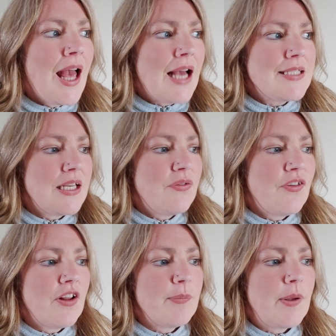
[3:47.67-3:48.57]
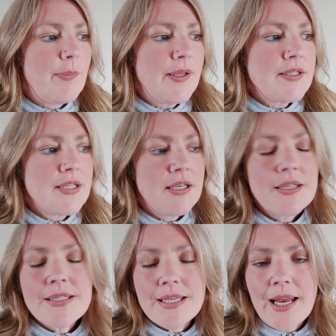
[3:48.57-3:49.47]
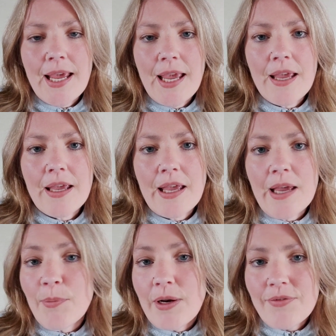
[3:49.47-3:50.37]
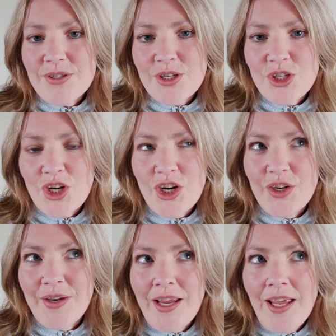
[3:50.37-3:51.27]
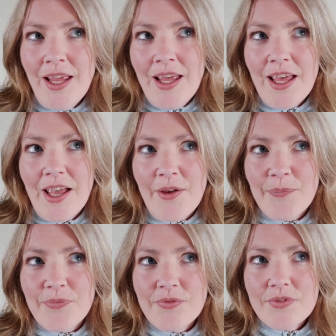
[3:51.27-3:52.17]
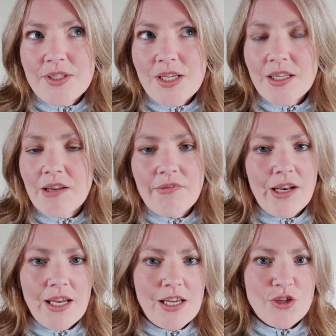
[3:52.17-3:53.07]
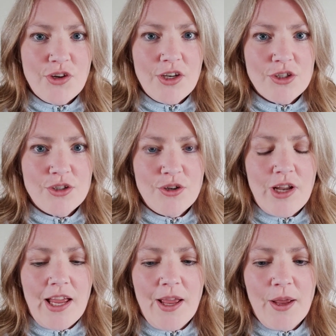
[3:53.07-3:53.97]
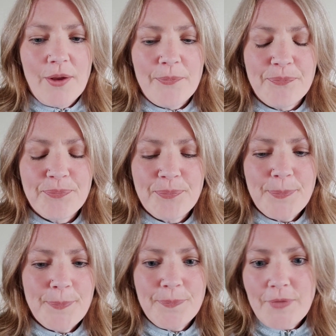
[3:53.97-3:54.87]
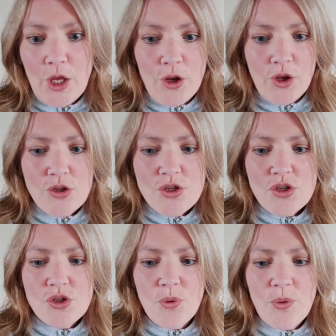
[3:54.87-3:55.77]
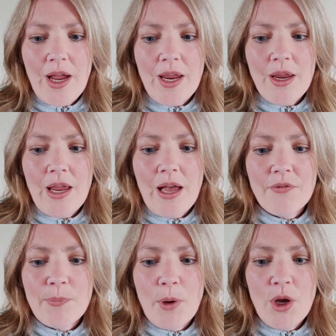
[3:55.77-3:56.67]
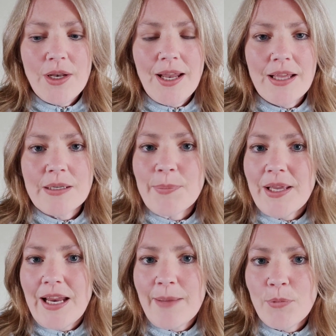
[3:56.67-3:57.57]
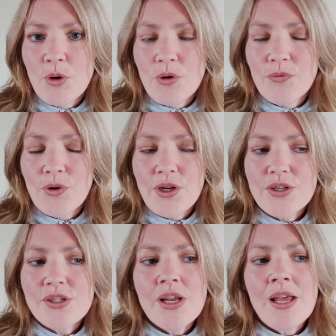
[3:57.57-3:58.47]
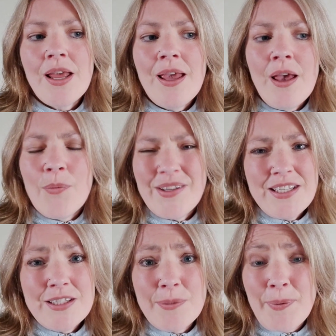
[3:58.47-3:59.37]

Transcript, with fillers: I did film a bit today and whenever's I was in town. Um, didn't get really any strange uh, looks. So I have a Poundland and B&M haul for you. Went into